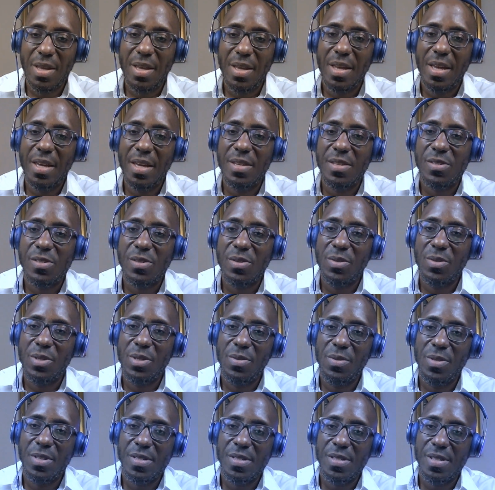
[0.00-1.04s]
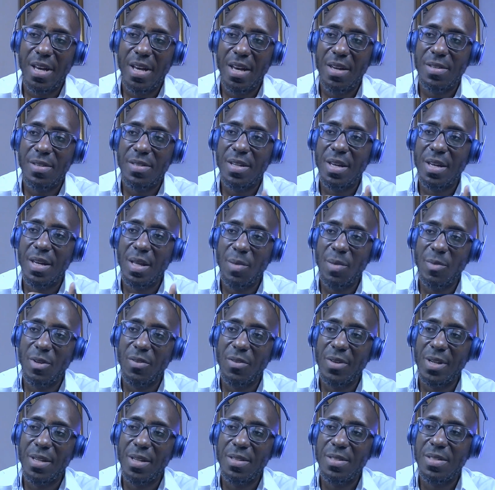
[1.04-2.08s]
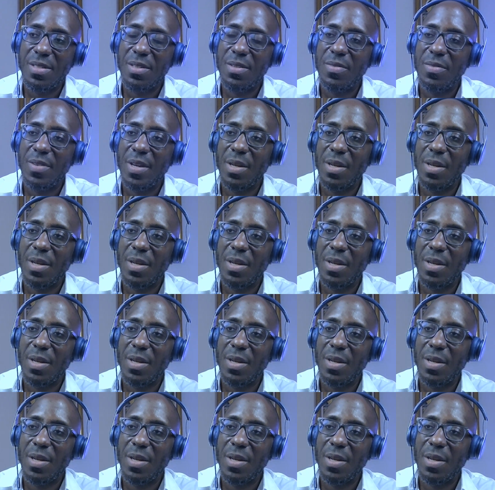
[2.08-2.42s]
and so you desire to help the relative,